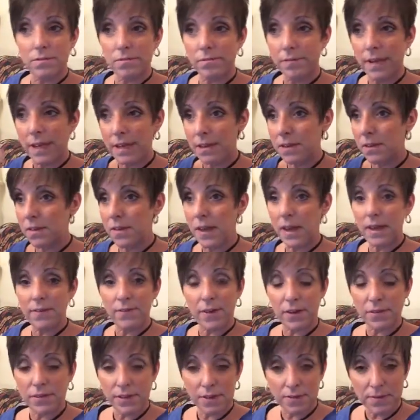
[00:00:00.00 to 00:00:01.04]
tend to think of
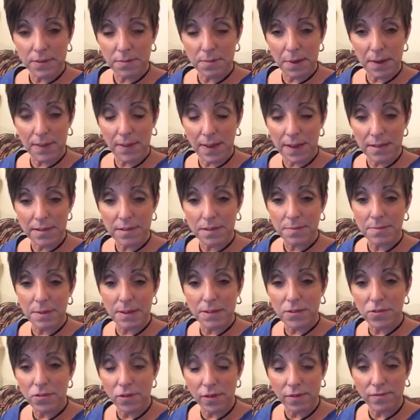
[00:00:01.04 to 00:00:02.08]
ourselves as being that
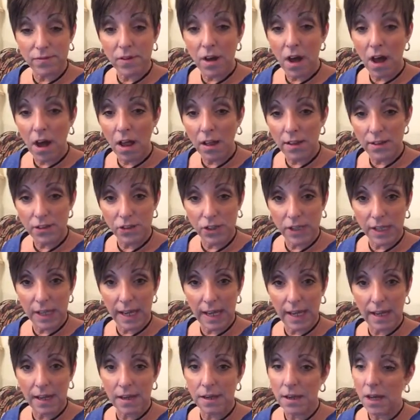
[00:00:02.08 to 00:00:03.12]
dispenser of knowledge
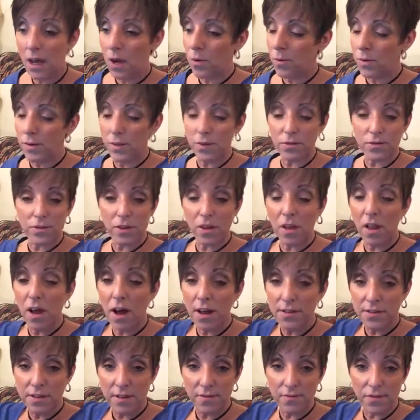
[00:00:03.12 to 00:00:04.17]
again when there's
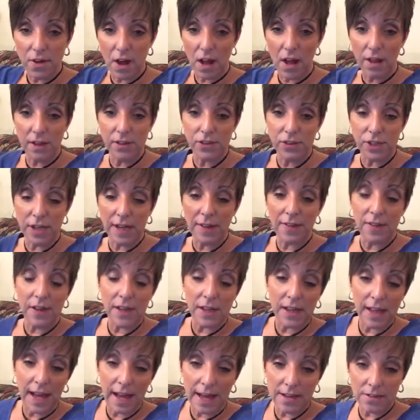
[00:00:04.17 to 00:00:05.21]
lots of knowledge in the
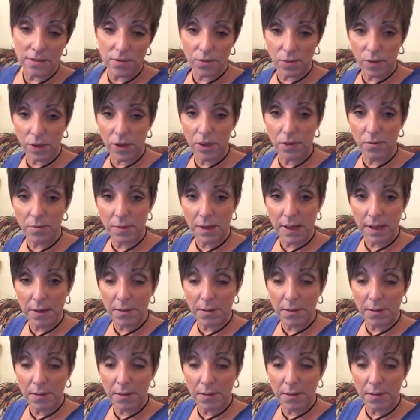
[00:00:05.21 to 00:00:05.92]
classroom